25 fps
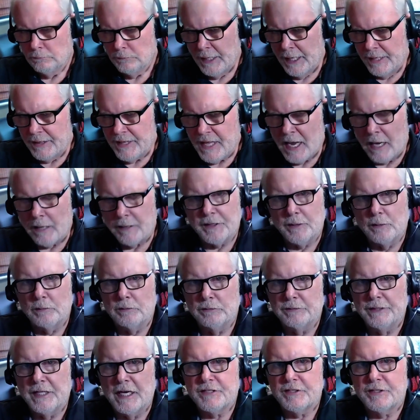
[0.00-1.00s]
And
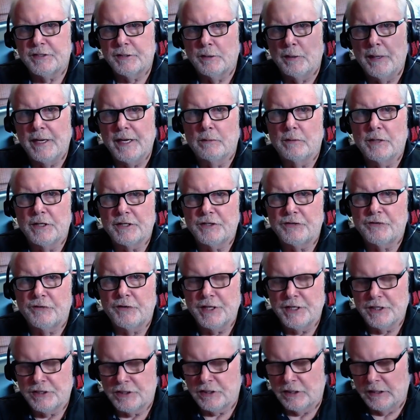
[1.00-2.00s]
that's the way it was for
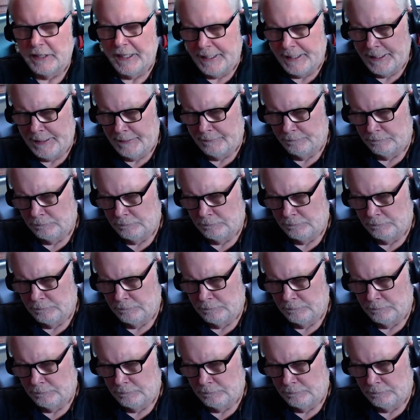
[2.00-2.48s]
this lady.